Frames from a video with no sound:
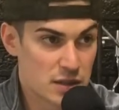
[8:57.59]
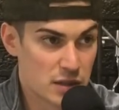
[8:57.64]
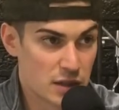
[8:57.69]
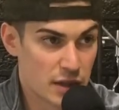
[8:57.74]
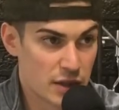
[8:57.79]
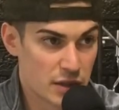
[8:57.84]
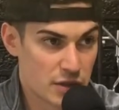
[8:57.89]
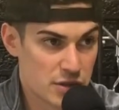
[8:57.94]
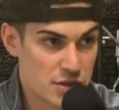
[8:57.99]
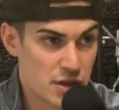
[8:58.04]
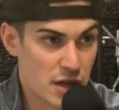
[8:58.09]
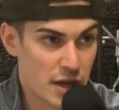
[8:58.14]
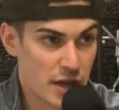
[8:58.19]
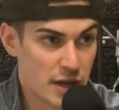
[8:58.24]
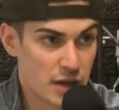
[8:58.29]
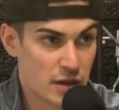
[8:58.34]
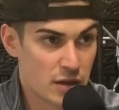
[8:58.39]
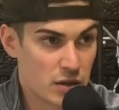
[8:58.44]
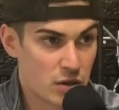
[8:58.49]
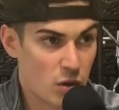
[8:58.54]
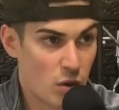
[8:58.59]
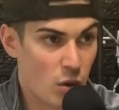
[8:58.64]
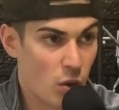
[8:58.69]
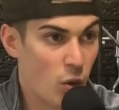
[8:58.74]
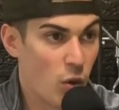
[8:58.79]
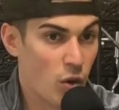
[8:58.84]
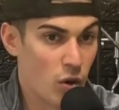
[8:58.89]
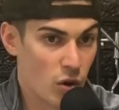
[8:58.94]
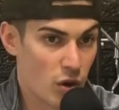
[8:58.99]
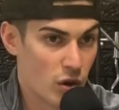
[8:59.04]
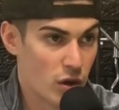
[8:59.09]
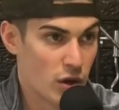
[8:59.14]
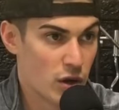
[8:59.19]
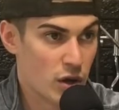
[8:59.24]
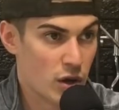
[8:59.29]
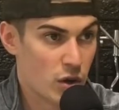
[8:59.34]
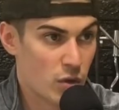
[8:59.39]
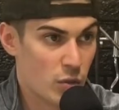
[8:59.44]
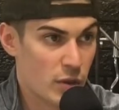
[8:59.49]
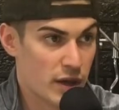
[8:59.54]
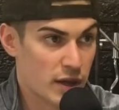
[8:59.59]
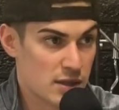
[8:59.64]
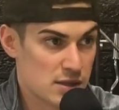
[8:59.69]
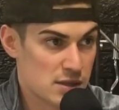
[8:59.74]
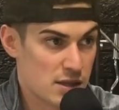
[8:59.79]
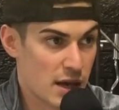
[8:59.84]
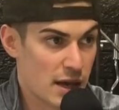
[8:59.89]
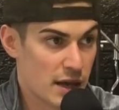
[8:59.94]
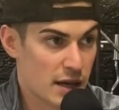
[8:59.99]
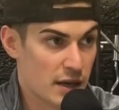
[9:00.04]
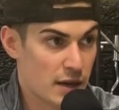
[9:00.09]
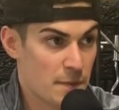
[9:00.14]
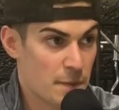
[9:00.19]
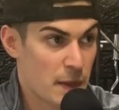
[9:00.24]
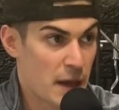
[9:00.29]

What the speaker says: like you're saying, or we can say,